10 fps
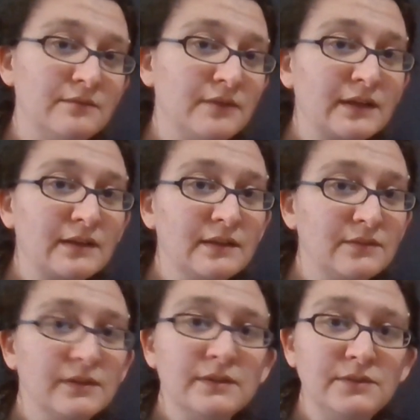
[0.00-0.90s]
In fact, it's
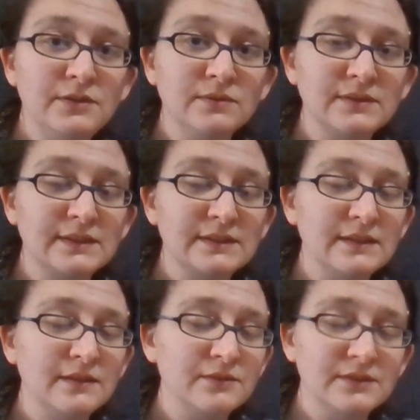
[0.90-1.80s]
fine if you don't
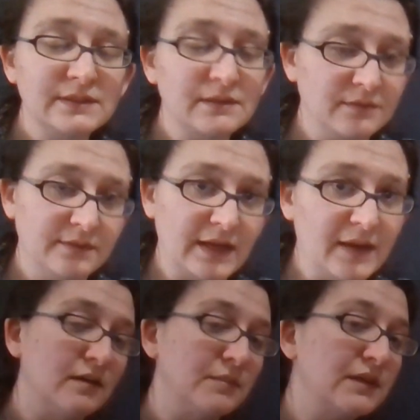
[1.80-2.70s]
succeed the first several
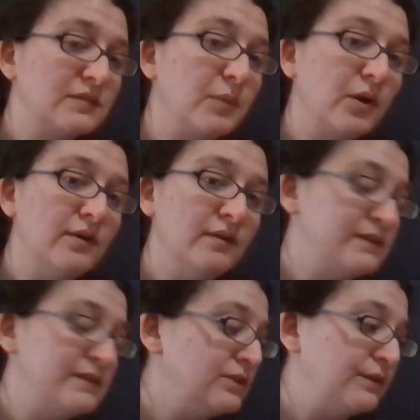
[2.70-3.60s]
times, because part of
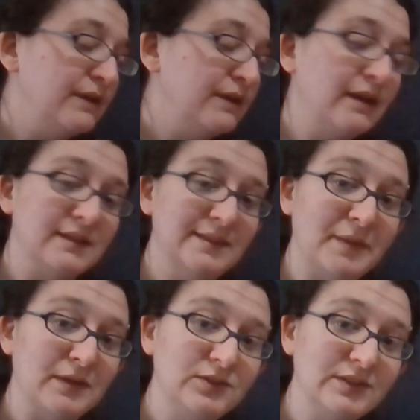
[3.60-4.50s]
engineering,
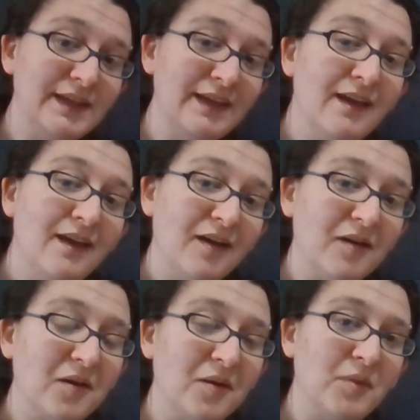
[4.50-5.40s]
especially
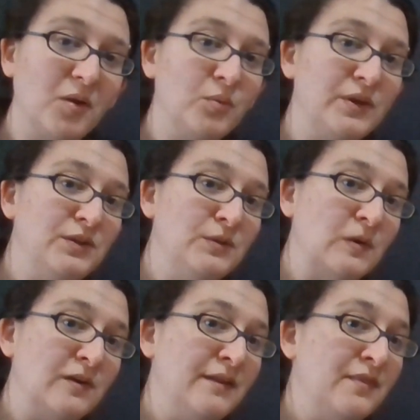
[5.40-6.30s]
when you
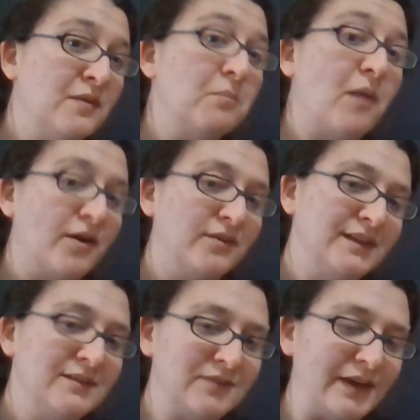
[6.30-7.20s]
are in the
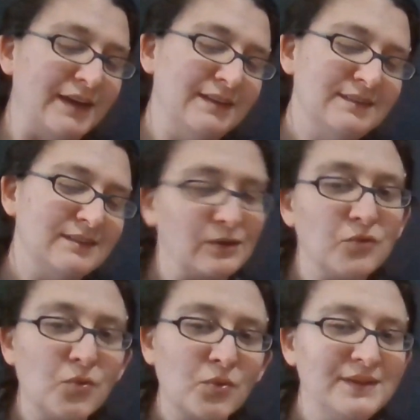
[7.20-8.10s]
modeling phase, so
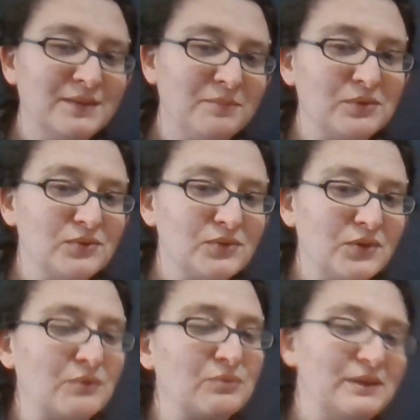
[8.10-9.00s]
if we were going to build
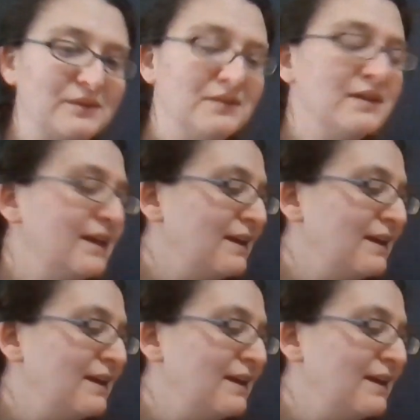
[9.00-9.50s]
a real